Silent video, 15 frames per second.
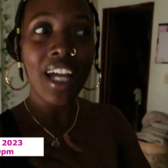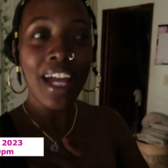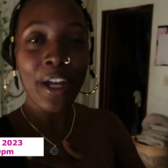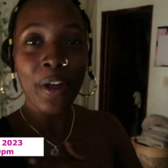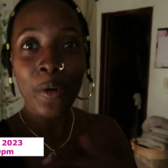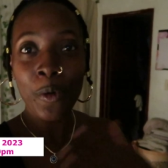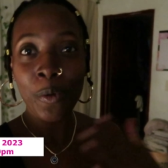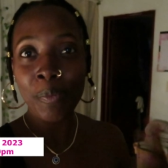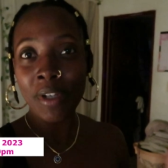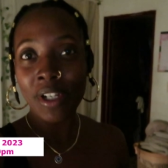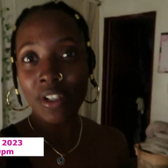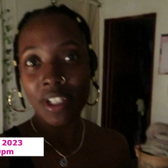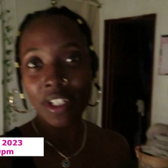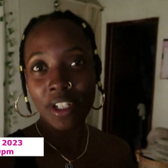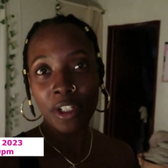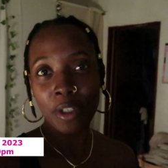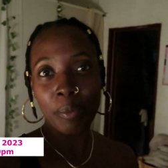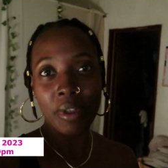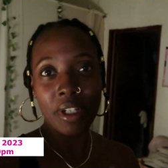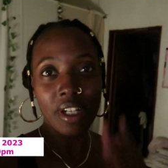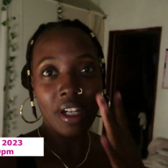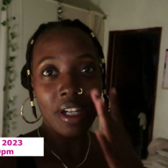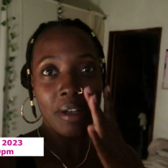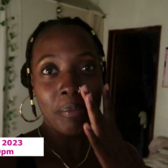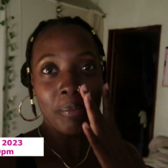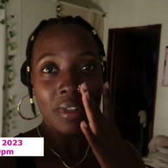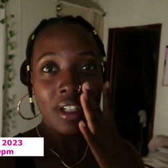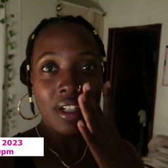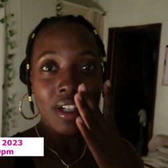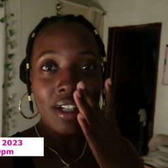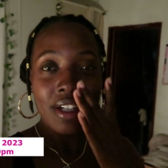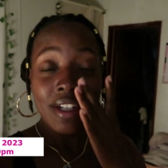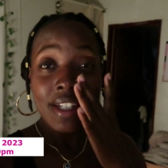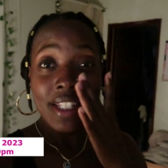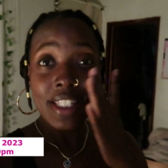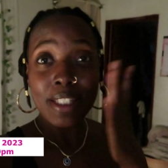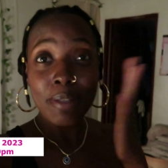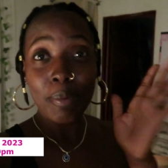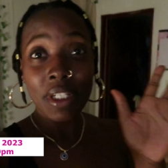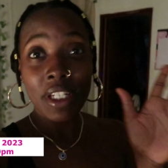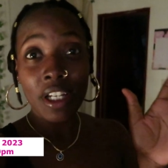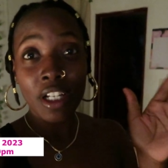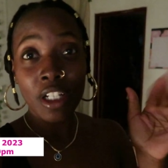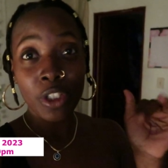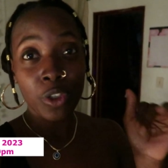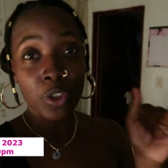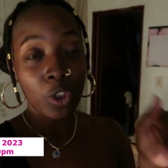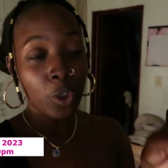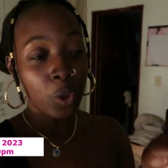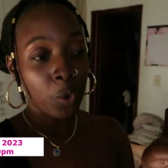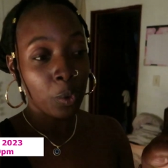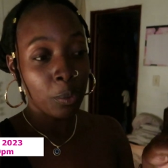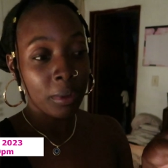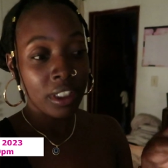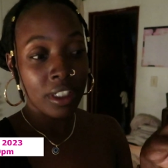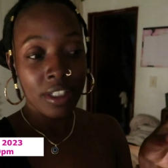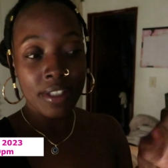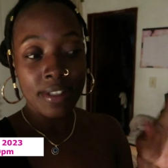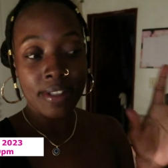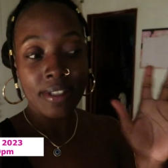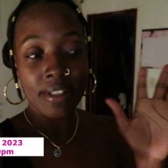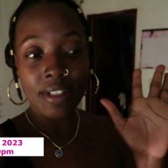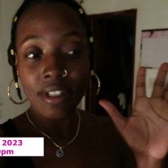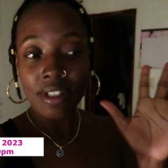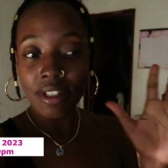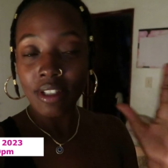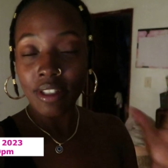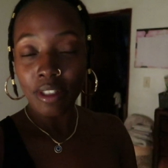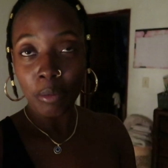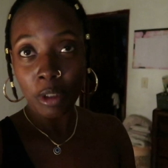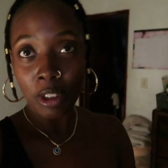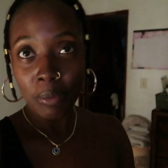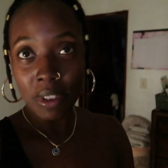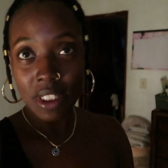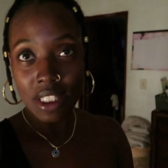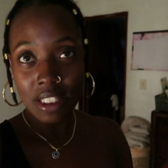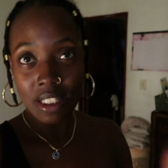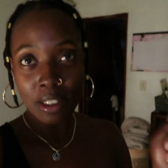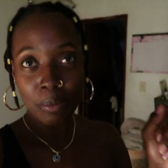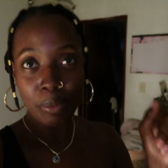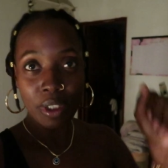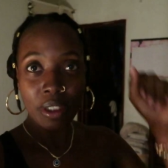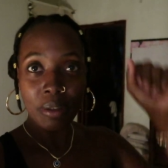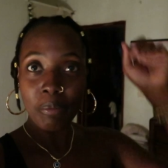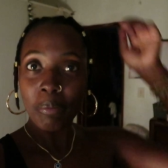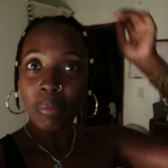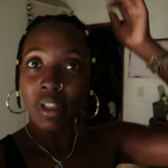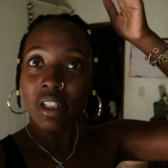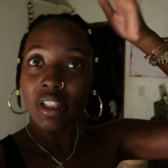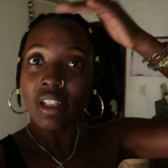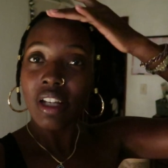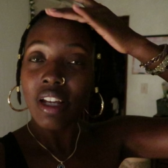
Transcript: I hope y'all could hear me. I'm speaking a little low because the baby is sleeping, but